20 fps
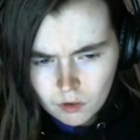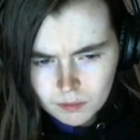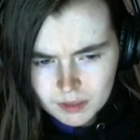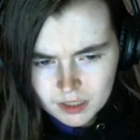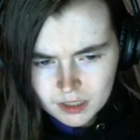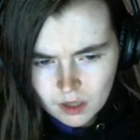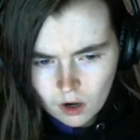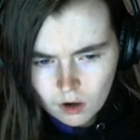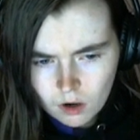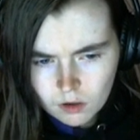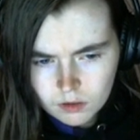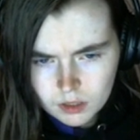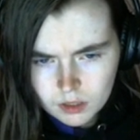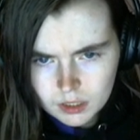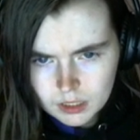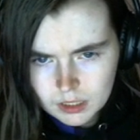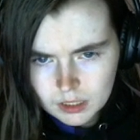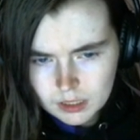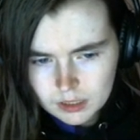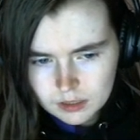is called,
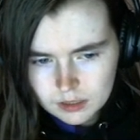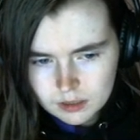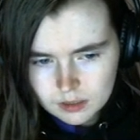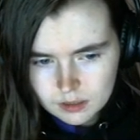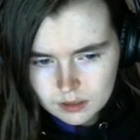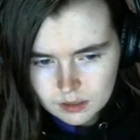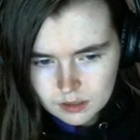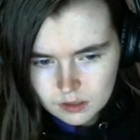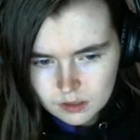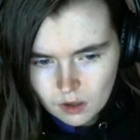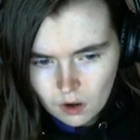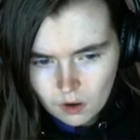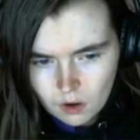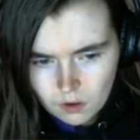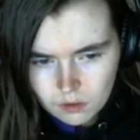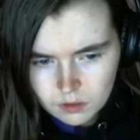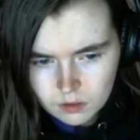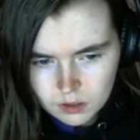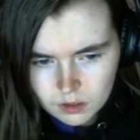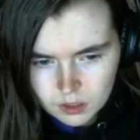it's
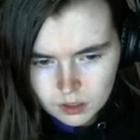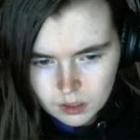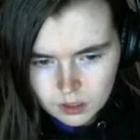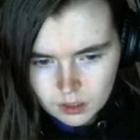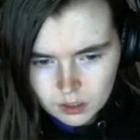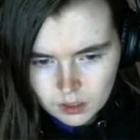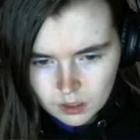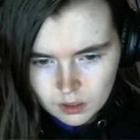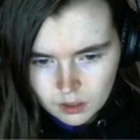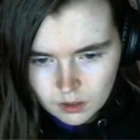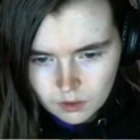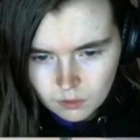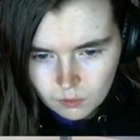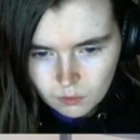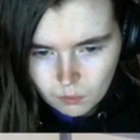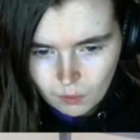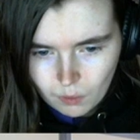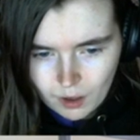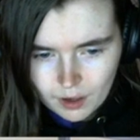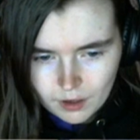called,
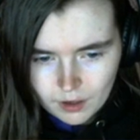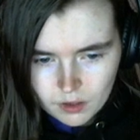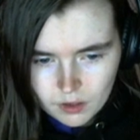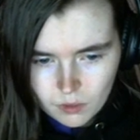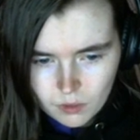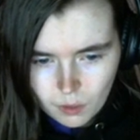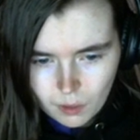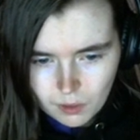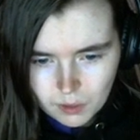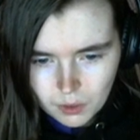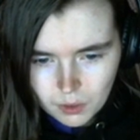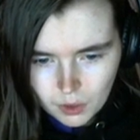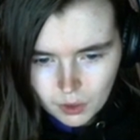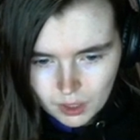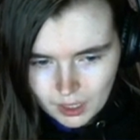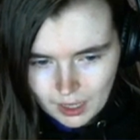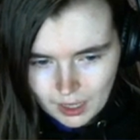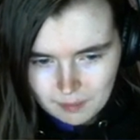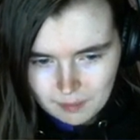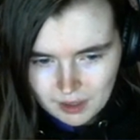Why Are You All
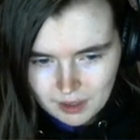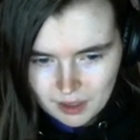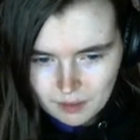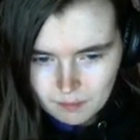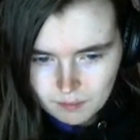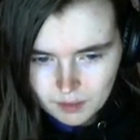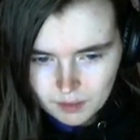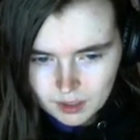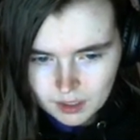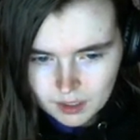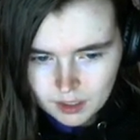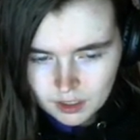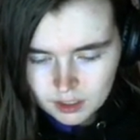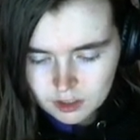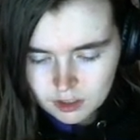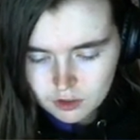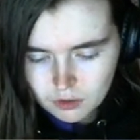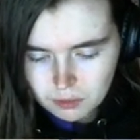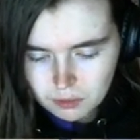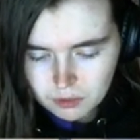Looking at Me?
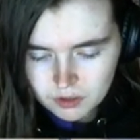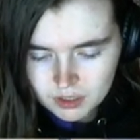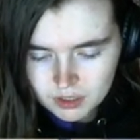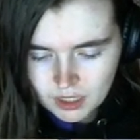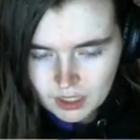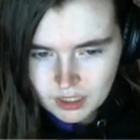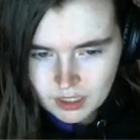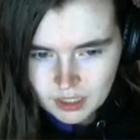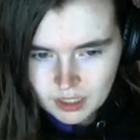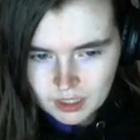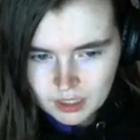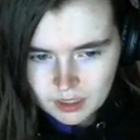Because you're presenting?